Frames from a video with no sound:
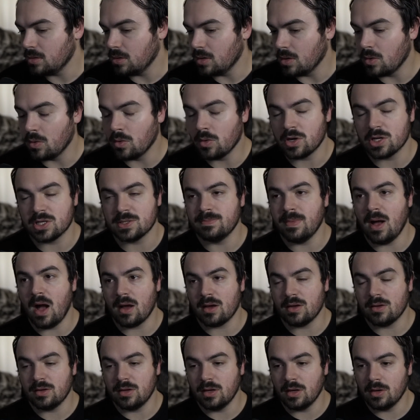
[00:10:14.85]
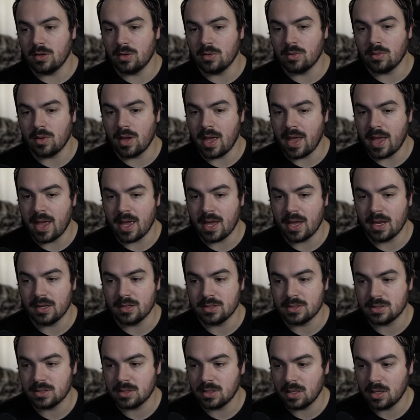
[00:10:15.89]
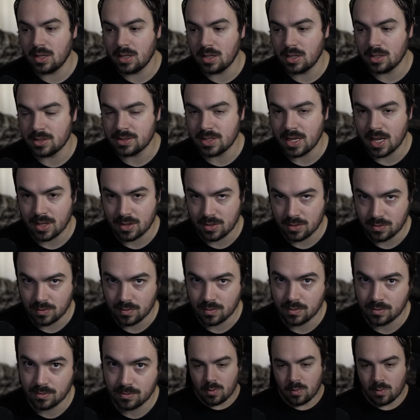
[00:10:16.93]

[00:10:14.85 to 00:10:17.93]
Korra's Bakugo and Deku.